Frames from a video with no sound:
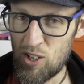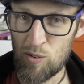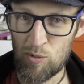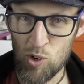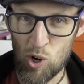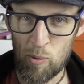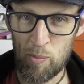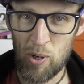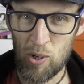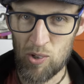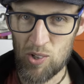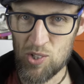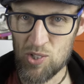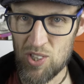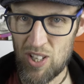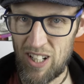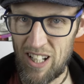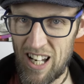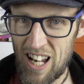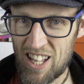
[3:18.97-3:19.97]
Though I've got to be
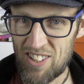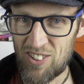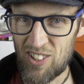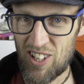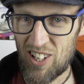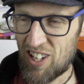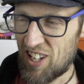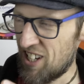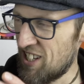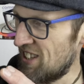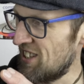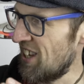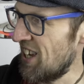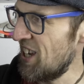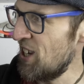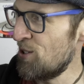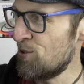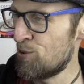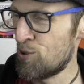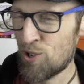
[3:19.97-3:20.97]
honest, the leather in the
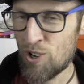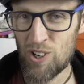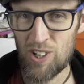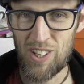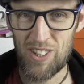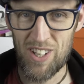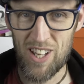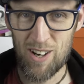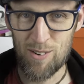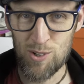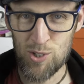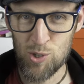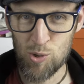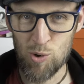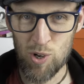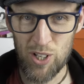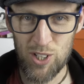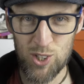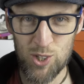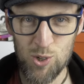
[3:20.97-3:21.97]
heel collar there is
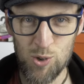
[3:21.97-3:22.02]
quite